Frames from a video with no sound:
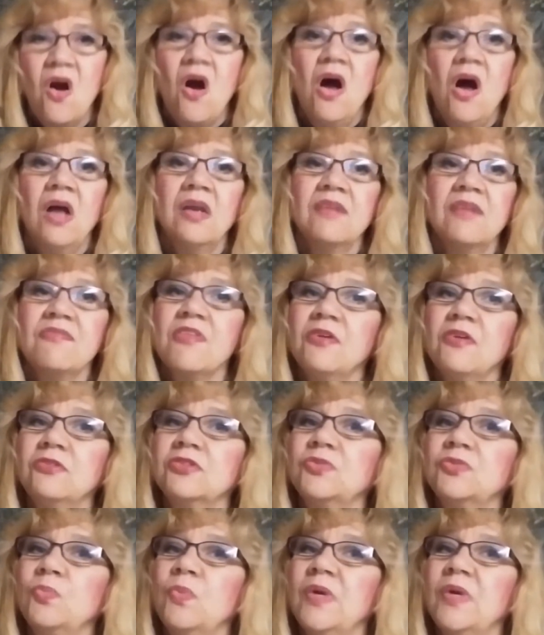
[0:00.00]
All of
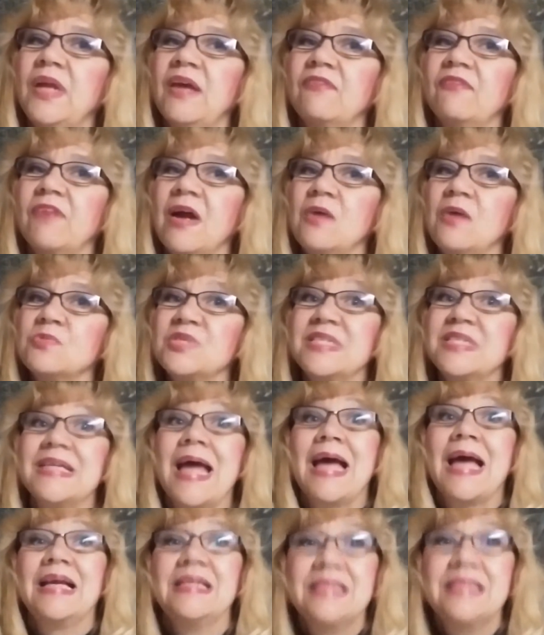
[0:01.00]
those would have counted
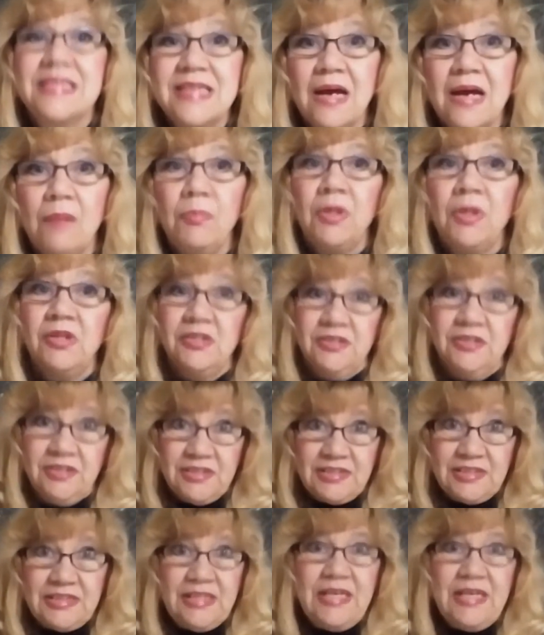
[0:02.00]
double
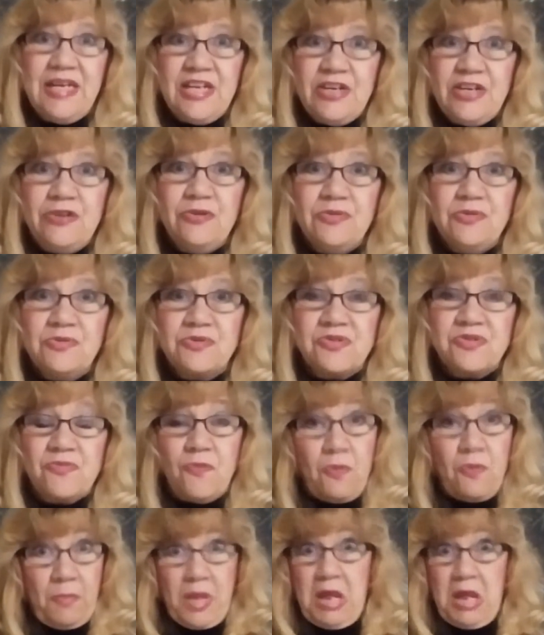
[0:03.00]
CEUs
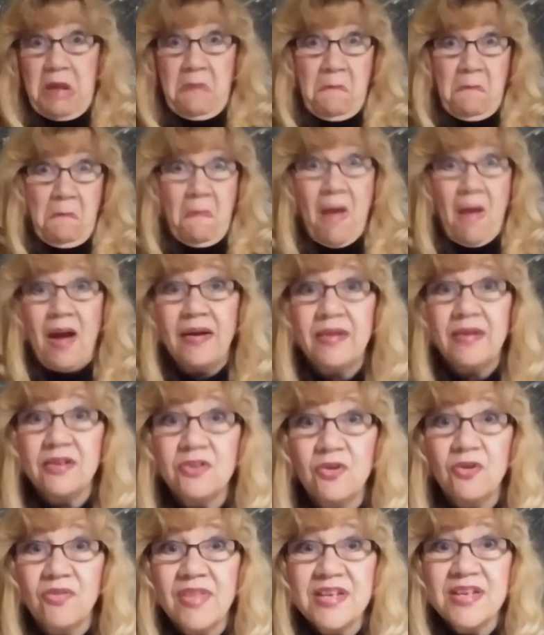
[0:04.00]
for me. I
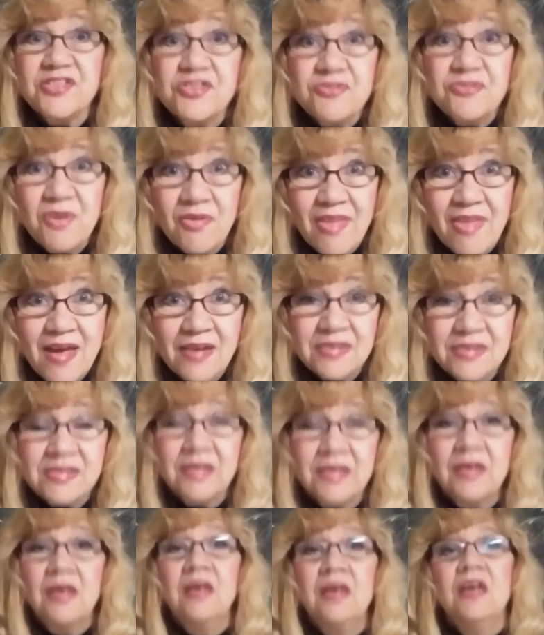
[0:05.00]
didn't know that. Do you know that?
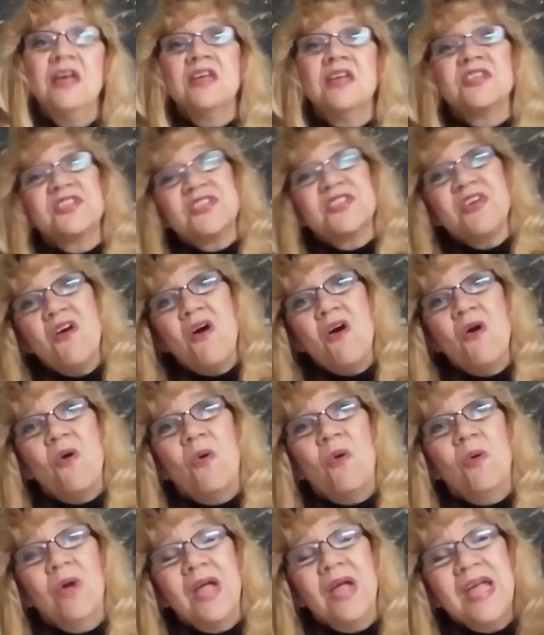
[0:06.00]

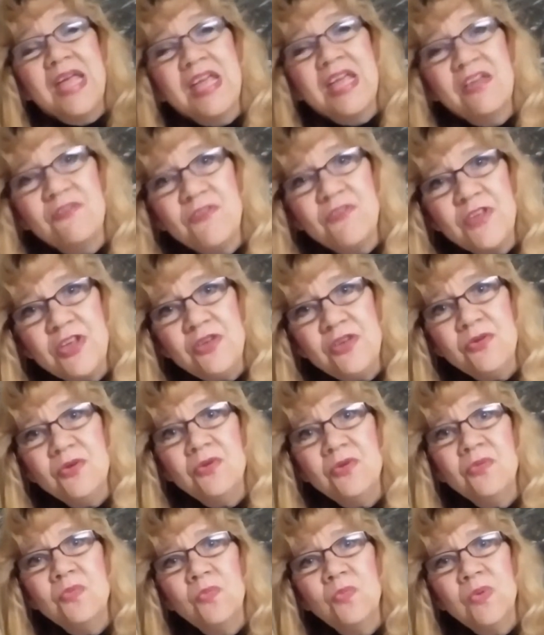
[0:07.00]
So if
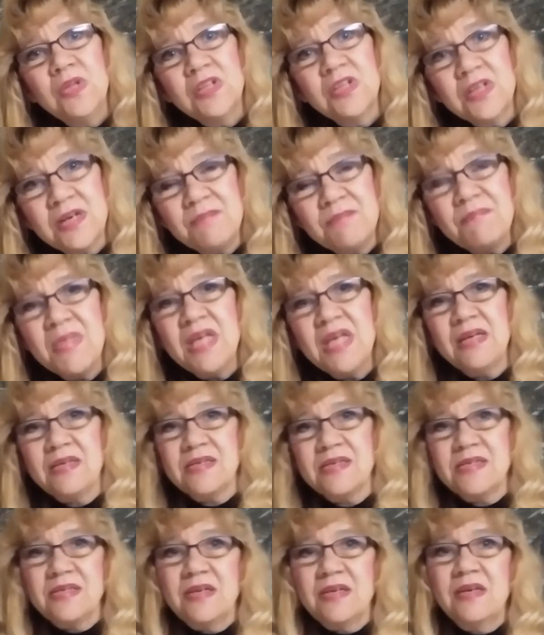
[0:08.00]
you will
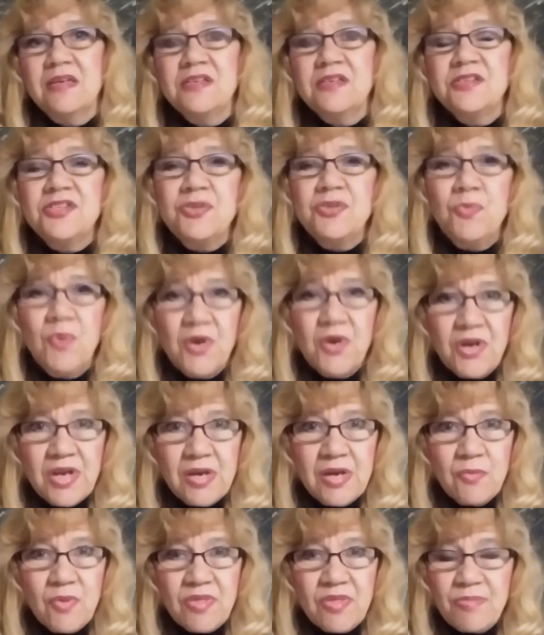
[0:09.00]
commit to
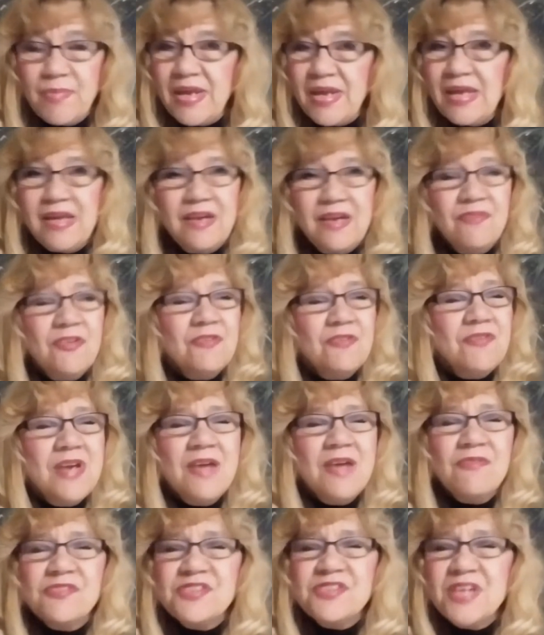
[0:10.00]
working with me, and if you've
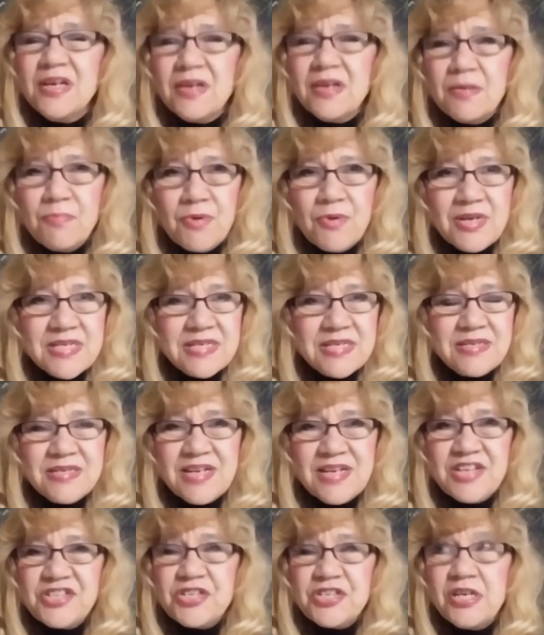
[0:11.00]
never done a
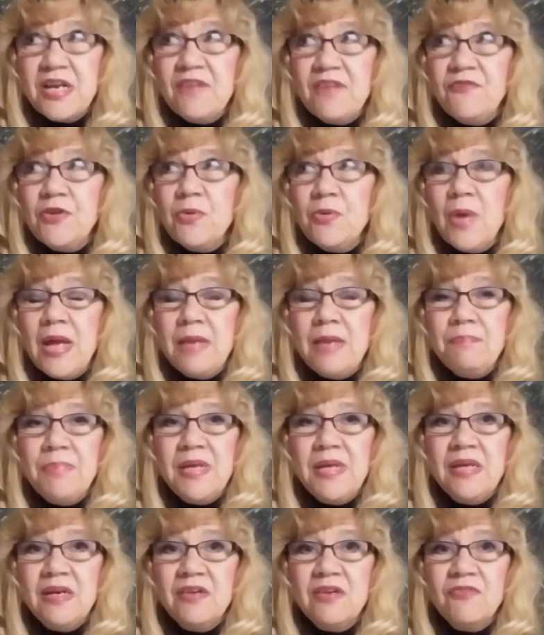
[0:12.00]
presentation, if you hate
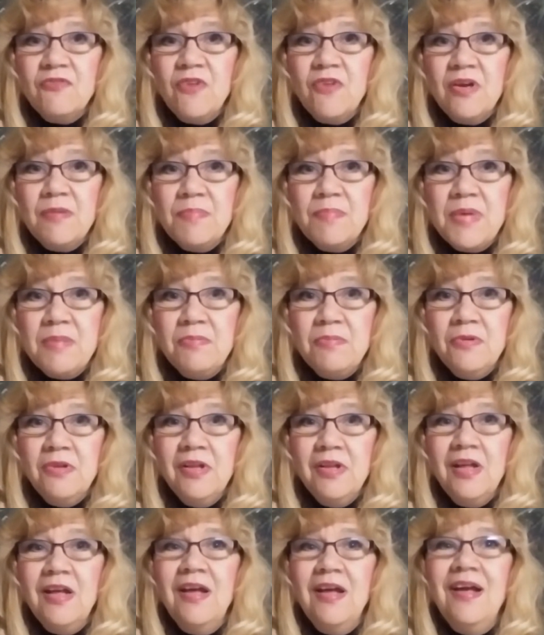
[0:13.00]
being in front of
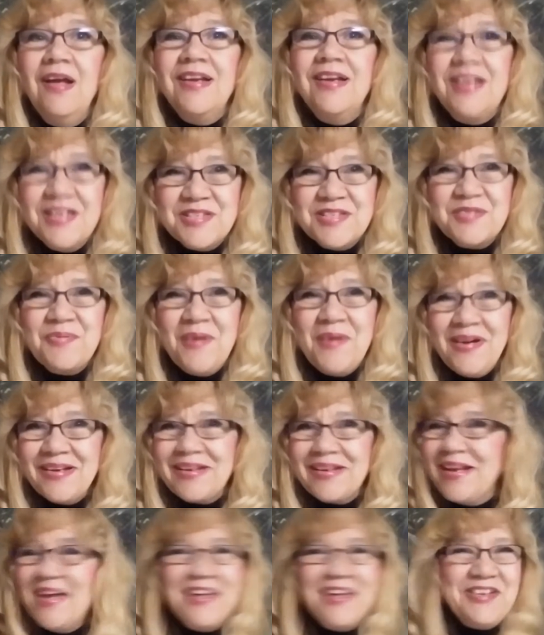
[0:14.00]
people, guess what?
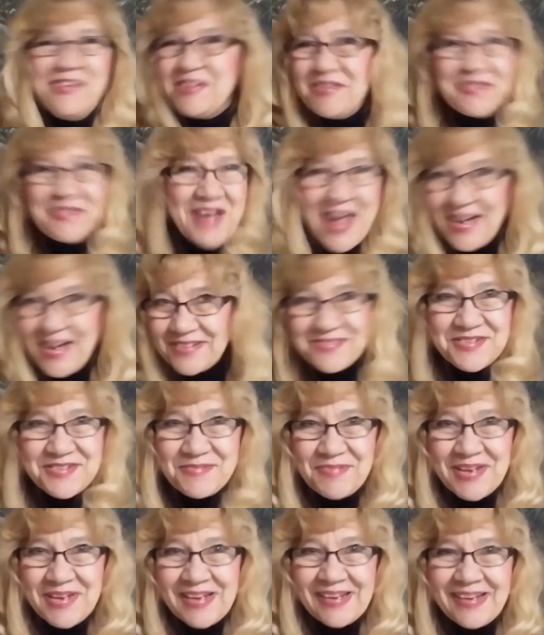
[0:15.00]
You don't have
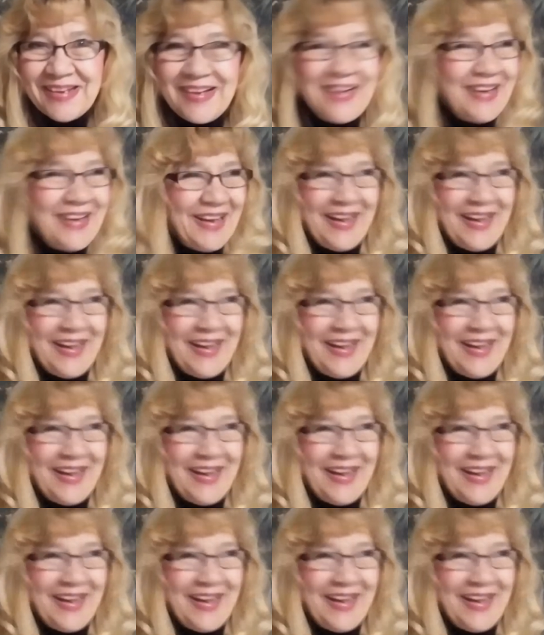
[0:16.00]
to be.